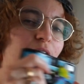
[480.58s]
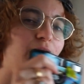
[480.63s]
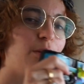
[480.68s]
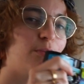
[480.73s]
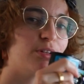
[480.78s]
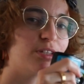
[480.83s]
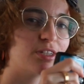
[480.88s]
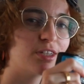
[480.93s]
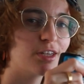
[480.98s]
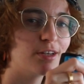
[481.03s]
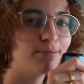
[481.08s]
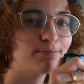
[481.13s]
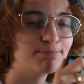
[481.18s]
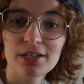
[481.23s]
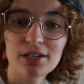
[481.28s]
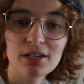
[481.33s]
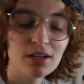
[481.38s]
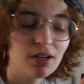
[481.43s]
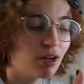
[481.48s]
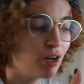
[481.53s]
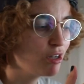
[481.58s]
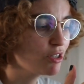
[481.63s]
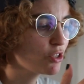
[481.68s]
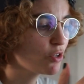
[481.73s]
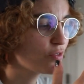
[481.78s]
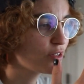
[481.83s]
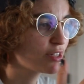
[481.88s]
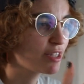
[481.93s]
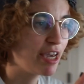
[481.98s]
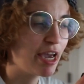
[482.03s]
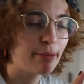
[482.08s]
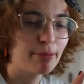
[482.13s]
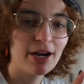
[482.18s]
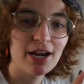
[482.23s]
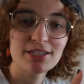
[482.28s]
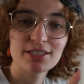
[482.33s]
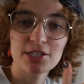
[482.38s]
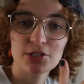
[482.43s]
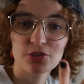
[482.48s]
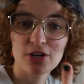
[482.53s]
eye would see. Also, this camera,
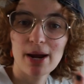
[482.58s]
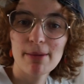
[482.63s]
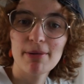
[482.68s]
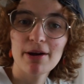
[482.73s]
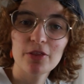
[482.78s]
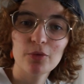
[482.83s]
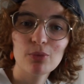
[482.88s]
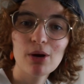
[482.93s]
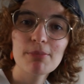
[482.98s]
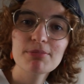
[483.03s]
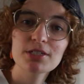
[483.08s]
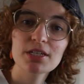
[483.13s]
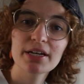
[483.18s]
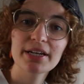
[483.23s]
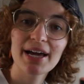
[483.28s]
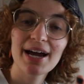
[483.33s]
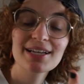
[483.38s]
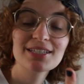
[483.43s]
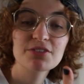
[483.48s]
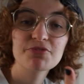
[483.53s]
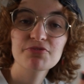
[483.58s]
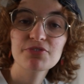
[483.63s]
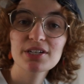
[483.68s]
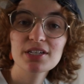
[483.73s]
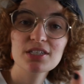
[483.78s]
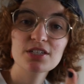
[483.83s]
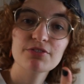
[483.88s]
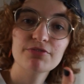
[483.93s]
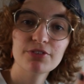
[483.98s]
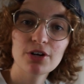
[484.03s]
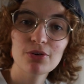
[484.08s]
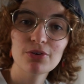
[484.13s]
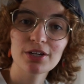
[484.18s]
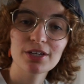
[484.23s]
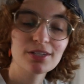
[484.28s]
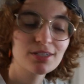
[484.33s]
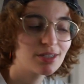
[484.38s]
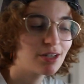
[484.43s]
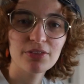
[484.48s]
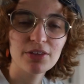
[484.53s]
as described by the website, has a fixed
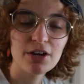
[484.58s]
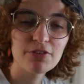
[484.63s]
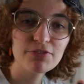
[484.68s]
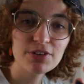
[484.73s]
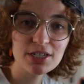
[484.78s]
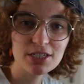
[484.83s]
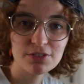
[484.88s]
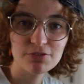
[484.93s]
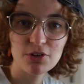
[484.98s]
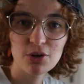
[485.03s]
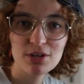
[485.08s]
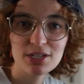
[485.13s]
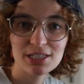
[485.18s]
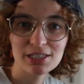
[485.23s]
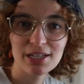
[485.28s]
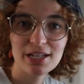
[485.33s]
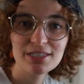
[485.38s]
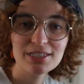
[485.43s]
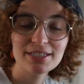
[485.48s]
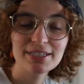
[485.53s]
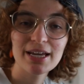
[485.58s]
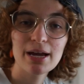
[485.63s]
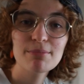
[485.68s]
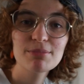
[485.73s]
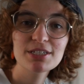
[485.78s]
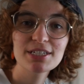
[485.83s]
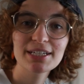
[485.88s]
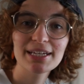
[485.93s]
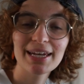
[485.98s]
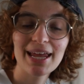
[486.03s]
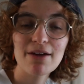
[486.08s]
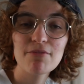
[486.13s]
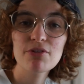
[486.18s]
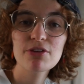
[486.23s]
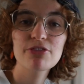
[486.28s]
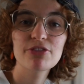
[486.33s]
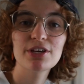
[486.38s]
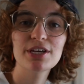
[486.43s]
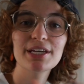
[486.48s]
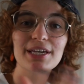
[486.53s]
focus. A fixed focus lens attempts to get
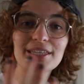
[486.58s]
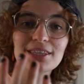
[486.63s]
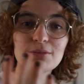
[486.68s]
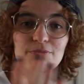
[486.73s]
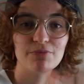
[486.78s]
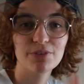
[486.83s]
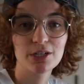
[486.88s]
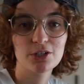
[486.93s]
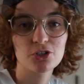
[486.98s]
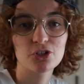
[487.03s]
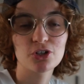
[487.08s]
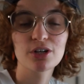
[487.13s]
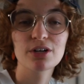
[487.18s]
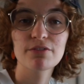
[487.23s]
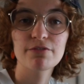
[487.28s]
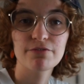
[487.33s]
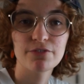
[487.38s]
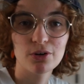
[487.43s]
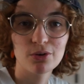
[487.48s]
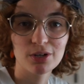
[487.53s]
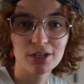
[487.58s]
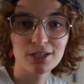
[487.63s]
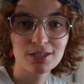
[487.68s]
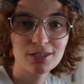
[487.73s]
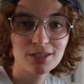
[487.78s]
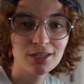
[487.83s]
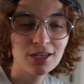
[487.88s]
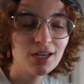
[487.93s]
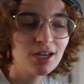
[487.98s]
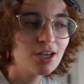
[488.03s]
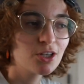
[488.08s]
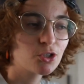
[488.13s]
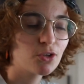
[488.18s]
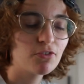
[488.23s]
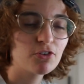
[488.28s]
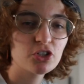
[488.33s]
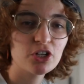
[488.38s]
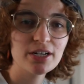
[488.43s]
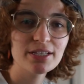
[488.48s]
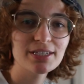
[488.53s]
everything in the picture in focus. So if
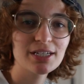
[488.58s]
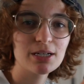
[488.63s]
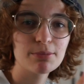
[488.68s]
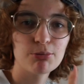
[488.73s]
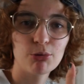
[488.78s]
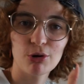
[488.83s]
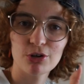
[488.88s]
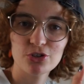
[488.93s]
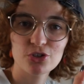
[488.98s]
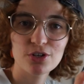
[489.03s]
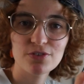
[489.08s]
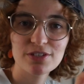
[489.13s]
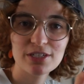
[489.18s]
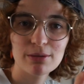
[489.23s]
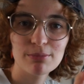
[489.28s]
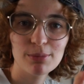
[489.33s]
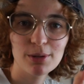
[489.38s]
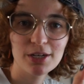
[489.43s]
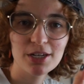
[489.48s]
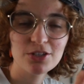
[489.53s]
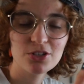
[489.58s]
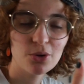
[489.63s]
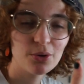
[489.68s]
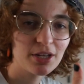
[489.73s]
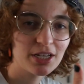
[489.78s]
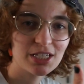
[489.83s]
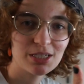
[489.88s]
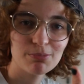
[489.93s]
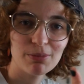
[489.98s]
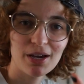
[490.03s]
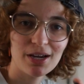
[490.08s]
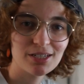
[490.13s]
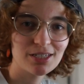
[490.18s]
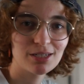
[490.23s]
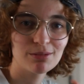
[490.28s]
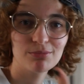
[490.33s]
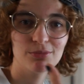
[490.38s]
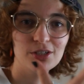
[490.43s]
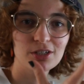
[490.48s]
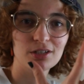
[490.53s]
you try to take a portrait of somebody, don't expect
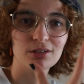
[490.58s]
some,